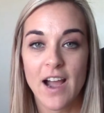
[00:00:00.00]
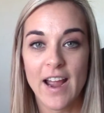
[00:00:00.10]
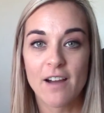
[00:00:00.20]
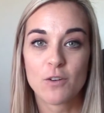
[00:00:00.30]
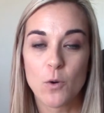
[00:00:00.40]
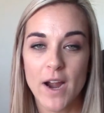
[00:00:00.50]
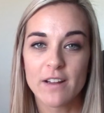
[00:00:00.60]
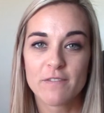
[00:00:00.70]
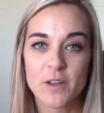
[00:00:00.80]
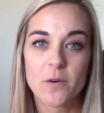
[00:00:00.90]
I have
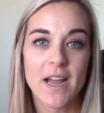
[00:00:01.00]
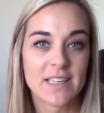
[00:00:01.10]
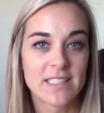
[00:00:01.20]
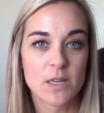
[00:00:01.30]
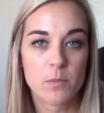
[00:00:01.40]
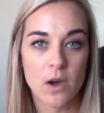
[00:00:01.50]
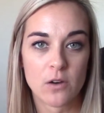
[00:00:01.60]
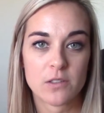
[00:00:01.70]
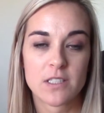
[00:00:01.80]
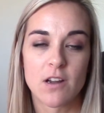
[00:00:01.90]
quite a few Etsy
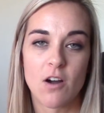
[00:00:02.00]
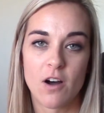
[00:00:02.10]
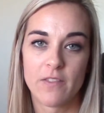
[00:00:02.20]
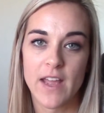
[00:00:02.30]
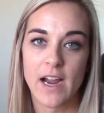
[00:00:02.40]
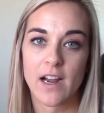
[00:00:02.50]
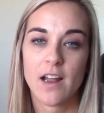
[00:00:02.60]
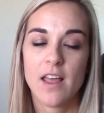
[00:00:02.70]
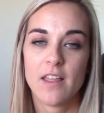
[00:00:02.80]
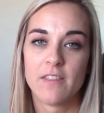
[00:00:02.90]
posts on
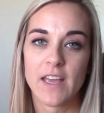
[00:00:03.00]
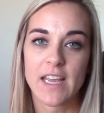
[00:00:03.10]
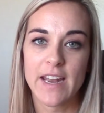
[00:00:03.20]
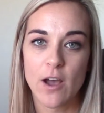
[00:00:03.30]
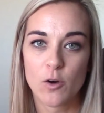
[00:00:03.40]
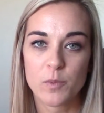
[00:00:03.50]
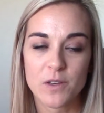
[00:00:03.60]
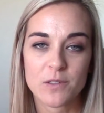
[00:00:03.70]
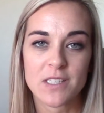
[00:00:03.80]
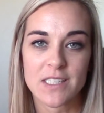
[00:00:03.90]
there that can help
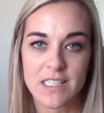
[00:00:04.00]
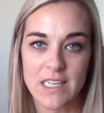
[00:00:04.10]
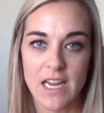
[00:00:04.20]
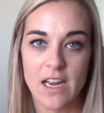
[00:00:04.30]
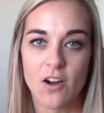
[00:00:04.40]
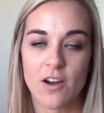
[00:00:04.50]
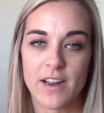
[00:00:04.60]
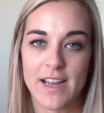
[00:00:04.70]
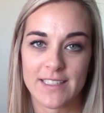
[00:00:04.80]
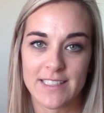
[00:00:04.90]
you succeed
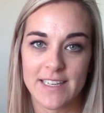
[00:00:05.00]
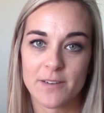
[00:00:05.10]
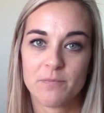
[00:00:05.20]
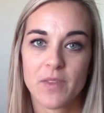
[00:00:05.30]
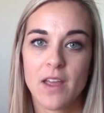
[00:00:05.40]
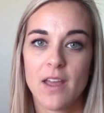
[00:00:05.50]
on Etsy.